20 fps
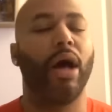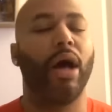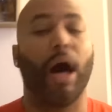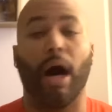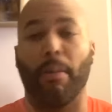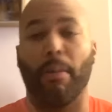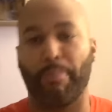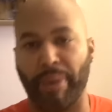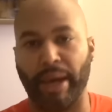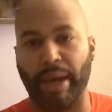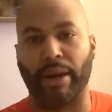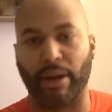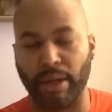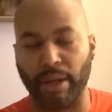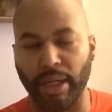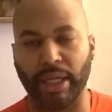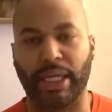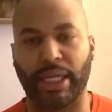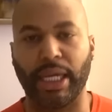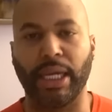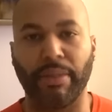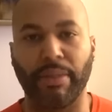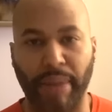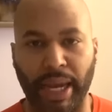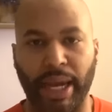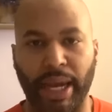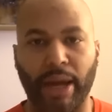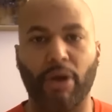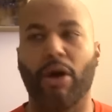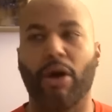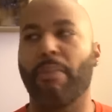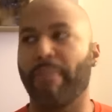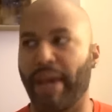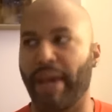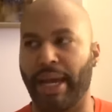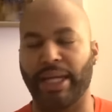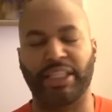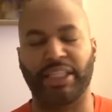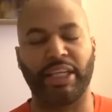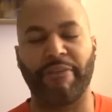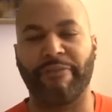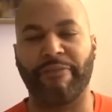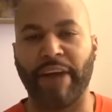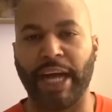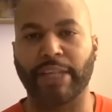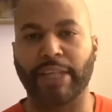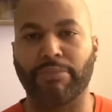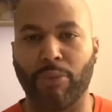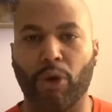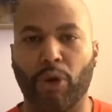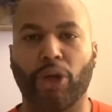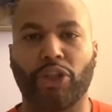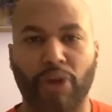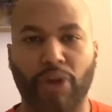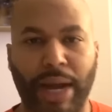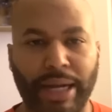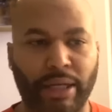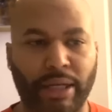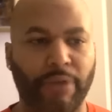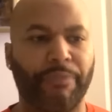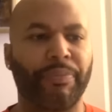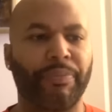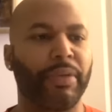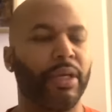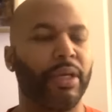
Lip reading: a better looking man or a man that she finds more attractive,